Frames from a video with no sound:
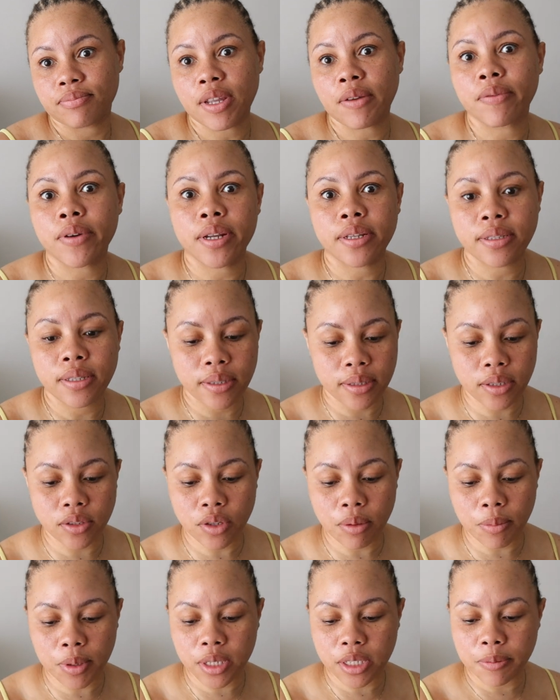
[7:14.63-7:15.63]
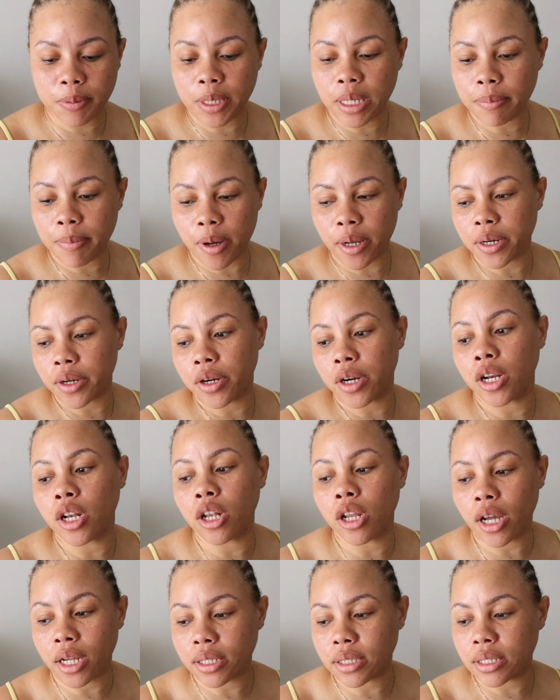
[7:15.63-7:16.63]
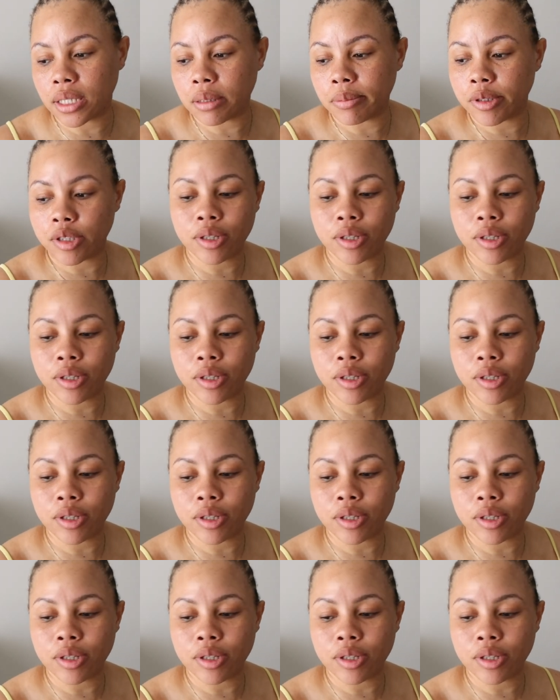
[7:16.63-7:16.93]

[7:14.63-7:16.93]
So I'm going to speak about her a lot.